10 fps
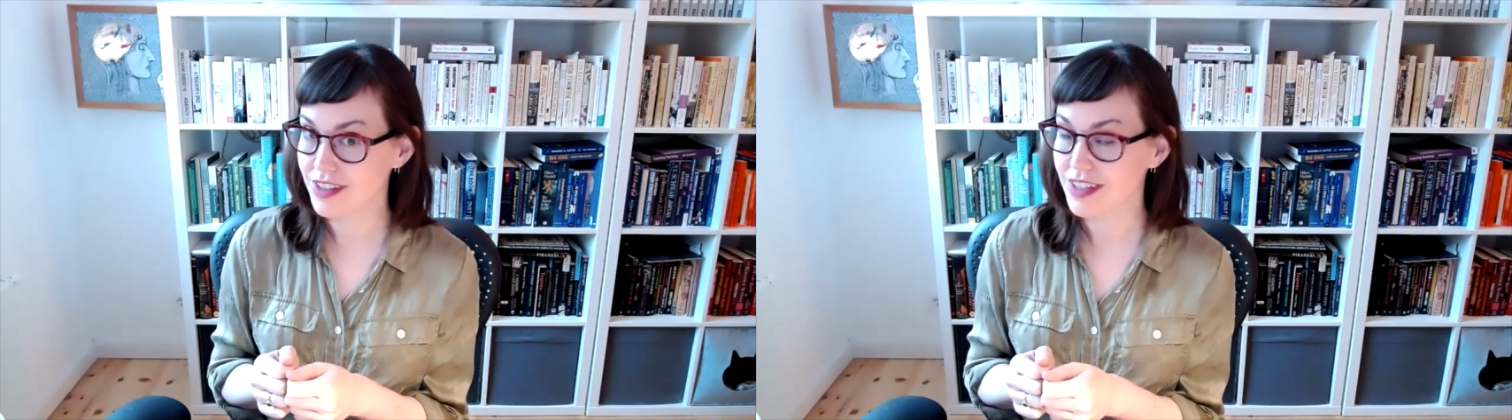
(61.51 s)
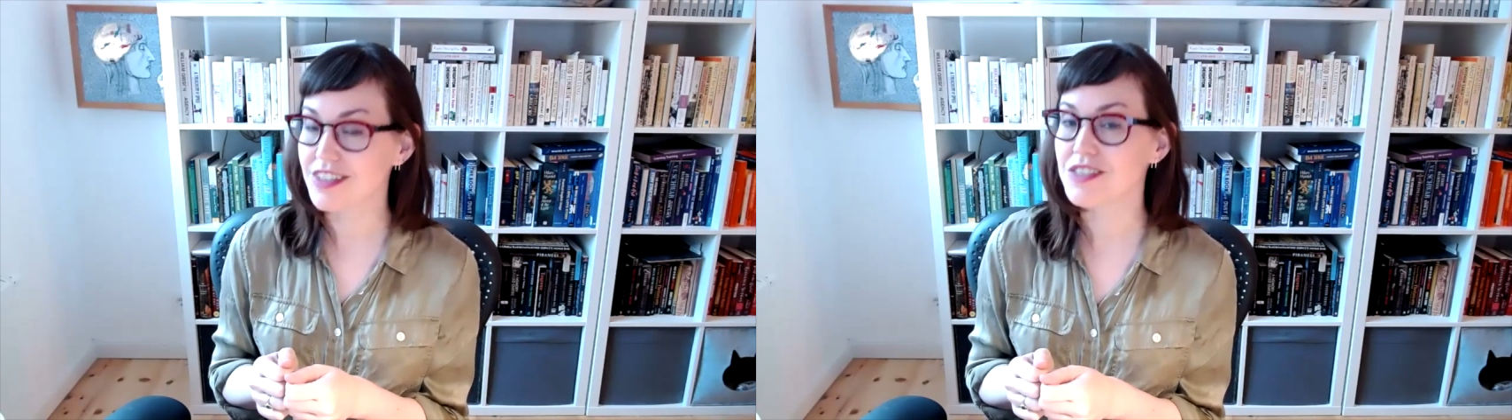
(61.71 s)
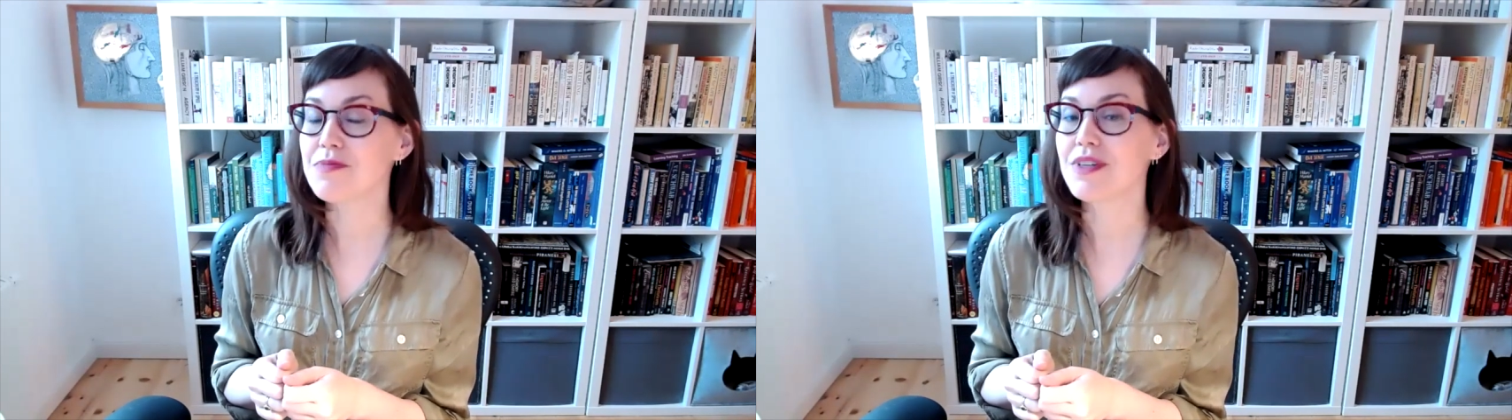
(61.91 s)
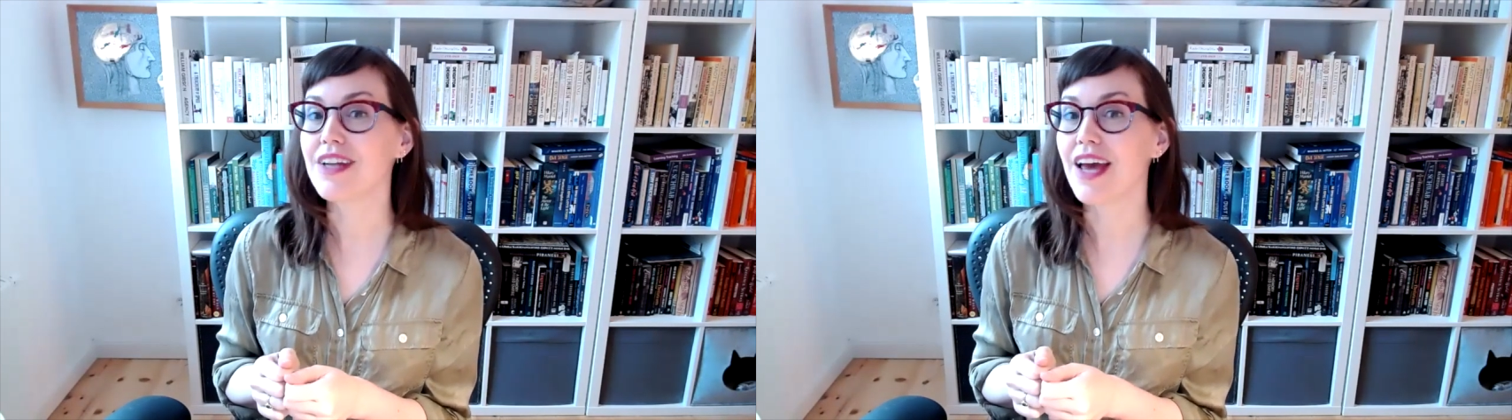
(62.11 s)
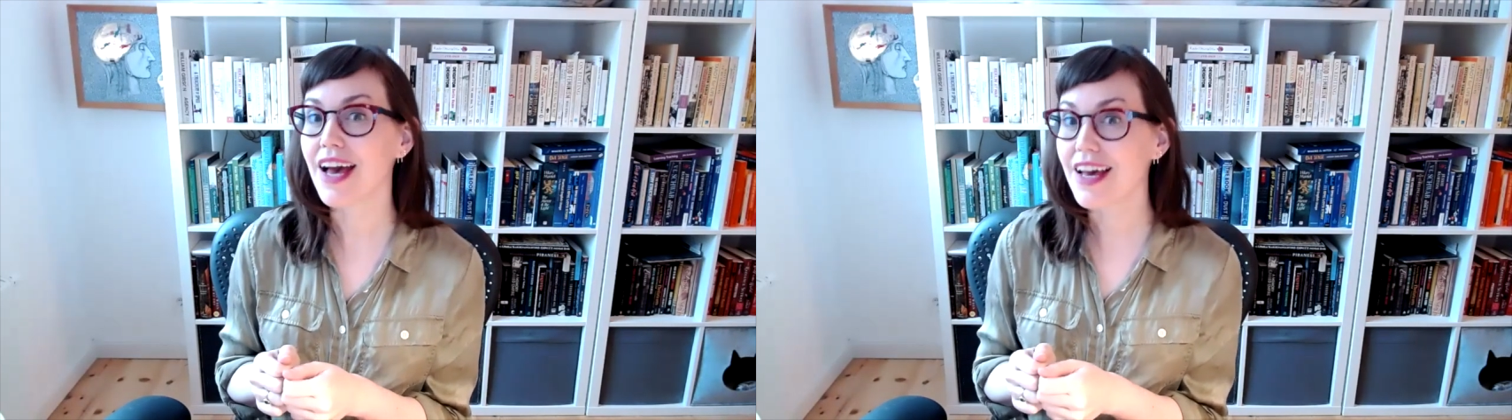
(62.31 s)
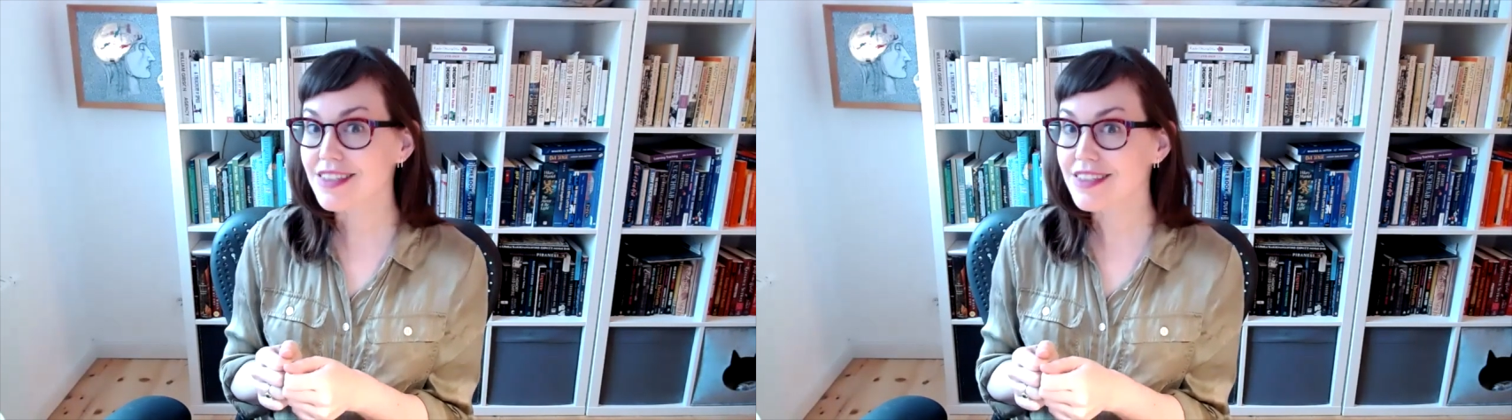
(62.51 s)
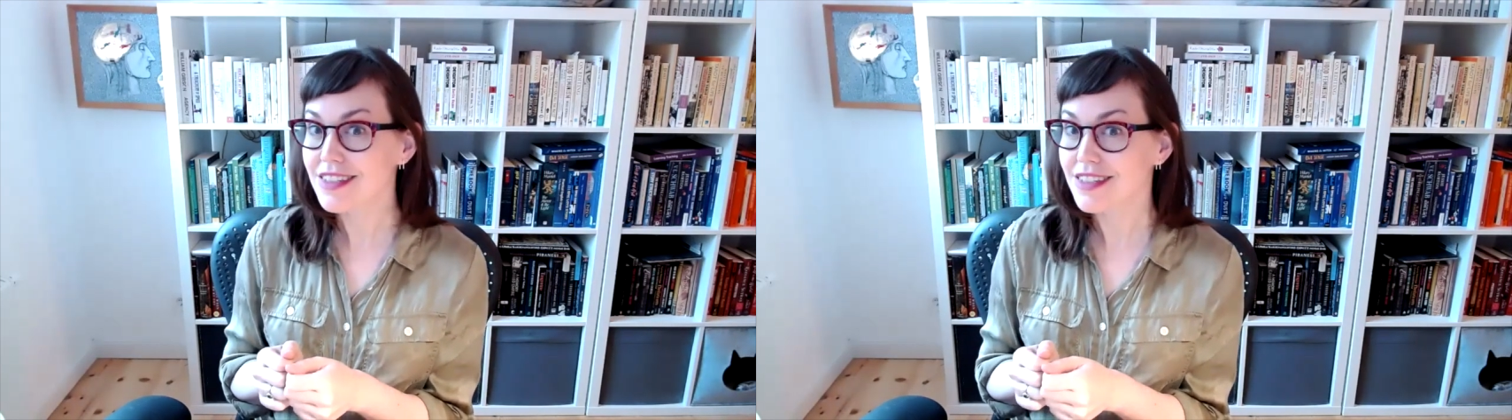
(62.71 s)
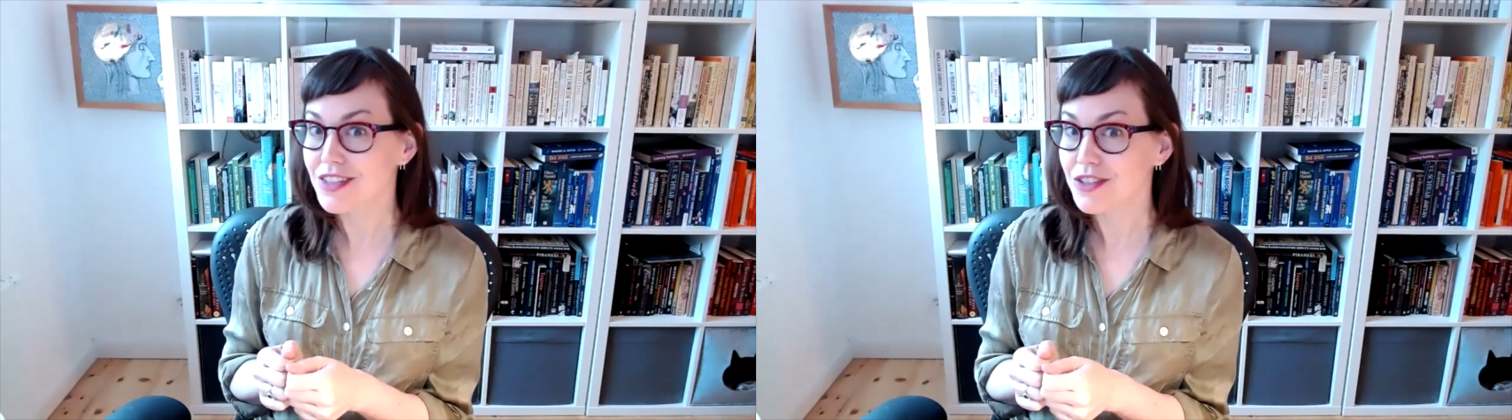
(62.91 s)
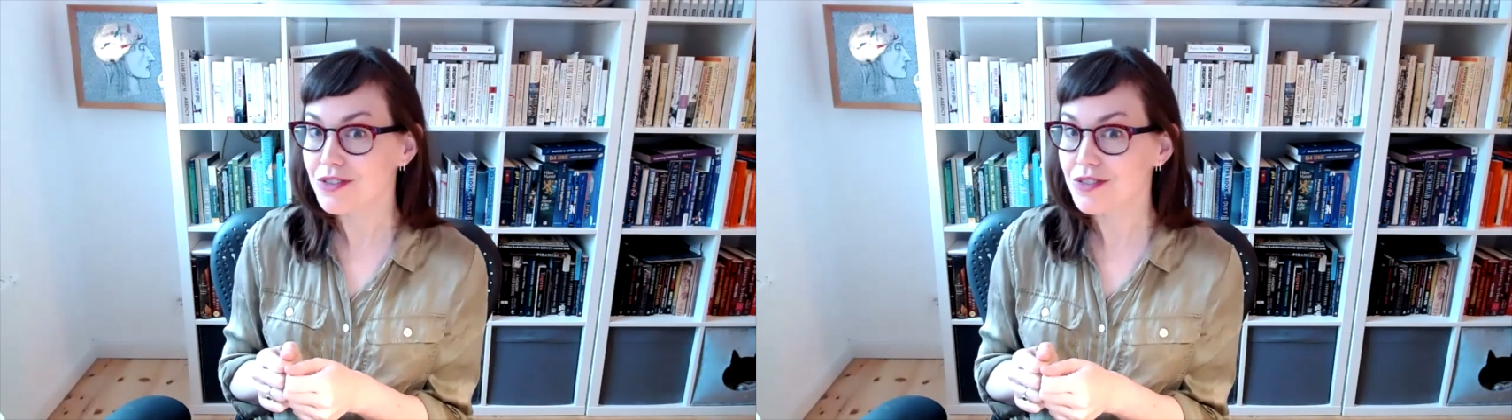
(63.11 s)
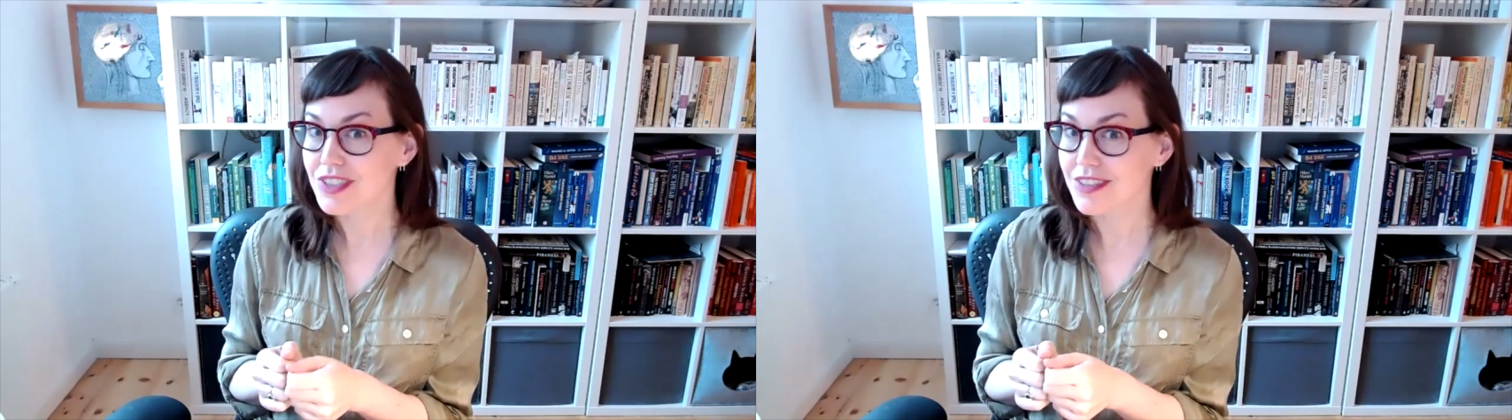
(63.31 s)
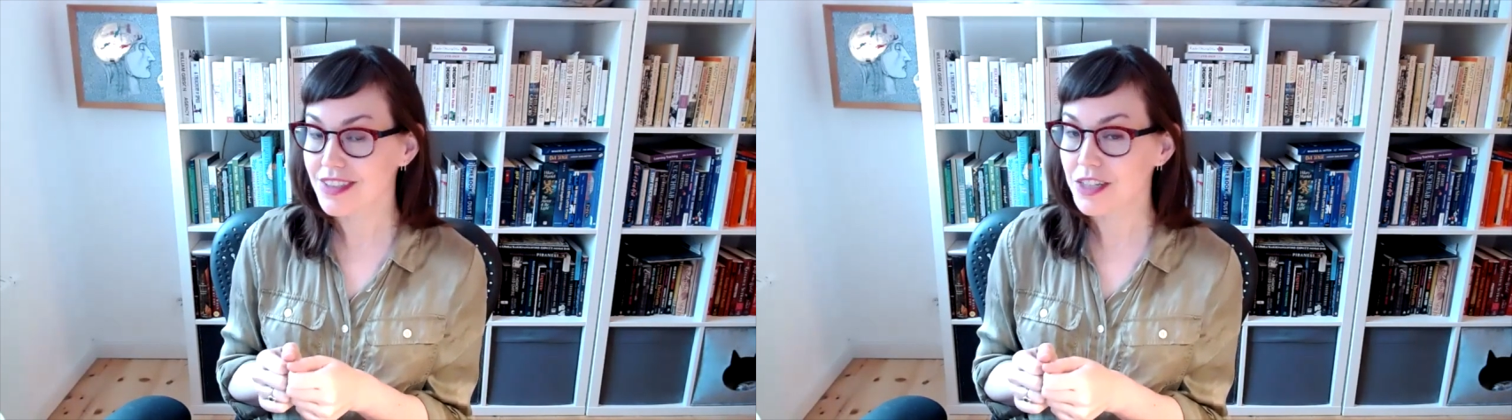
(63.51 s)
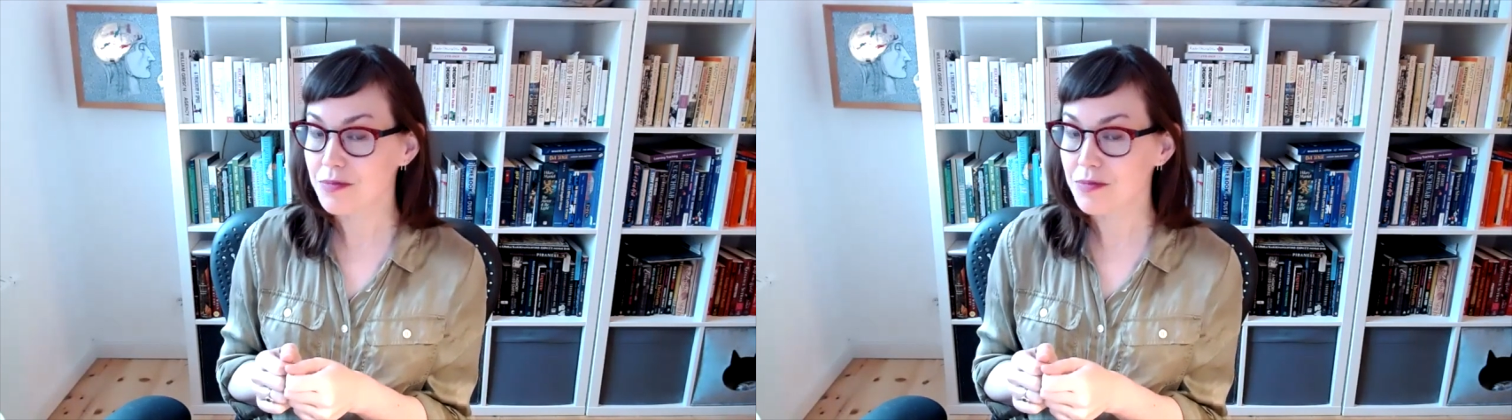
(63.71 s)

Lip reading: that has been asking you to leap